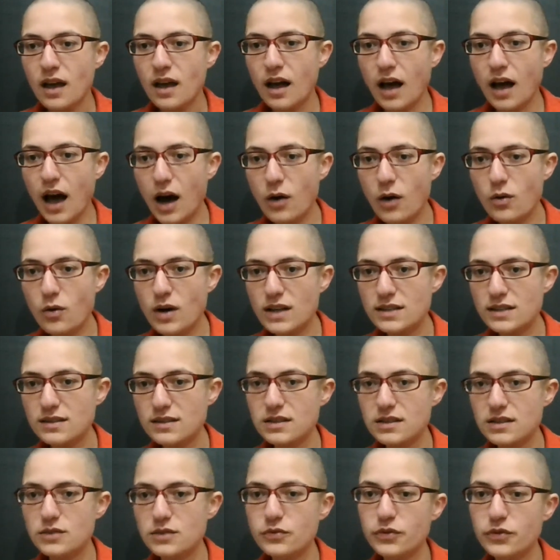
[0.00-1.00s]
How was
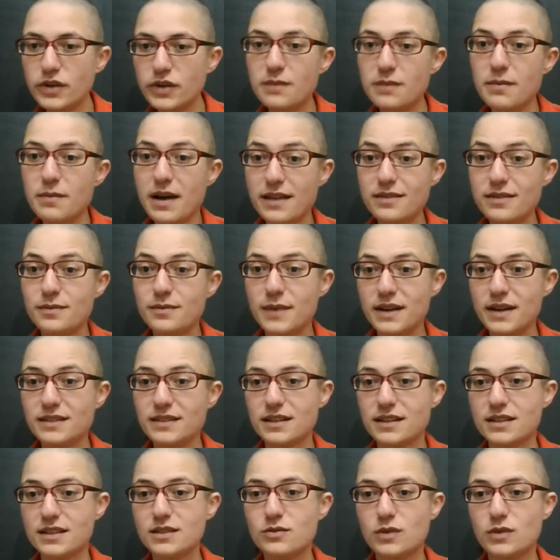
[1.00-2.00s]
this free
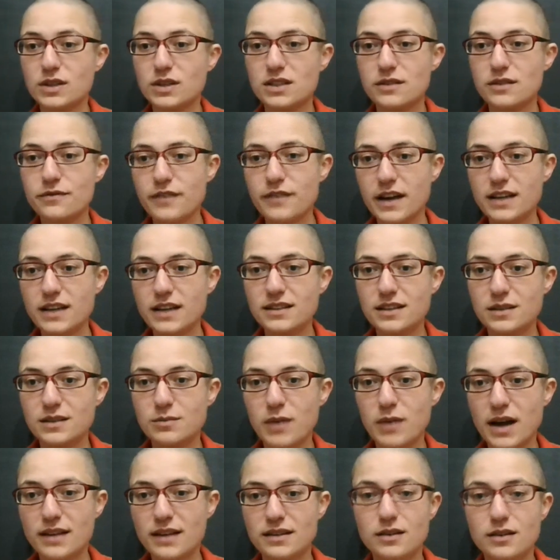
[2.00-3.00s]
mathematics was affected
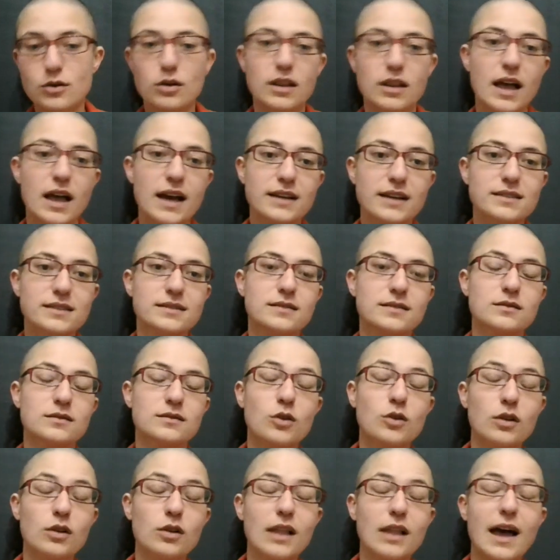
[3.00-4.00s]
by the collapse,
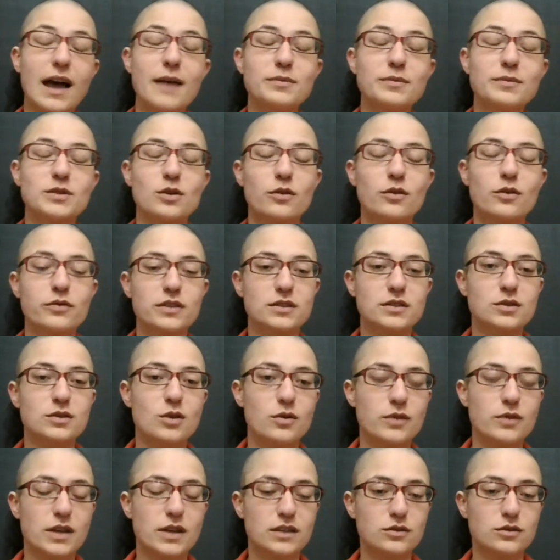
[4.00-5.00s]
collapse of the
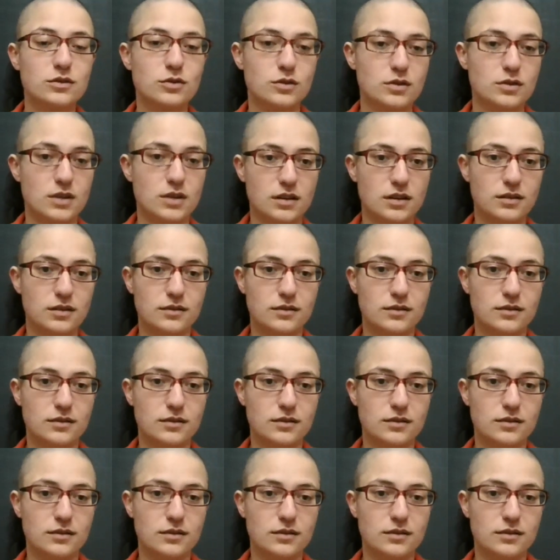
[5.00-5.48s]
Soviet Union?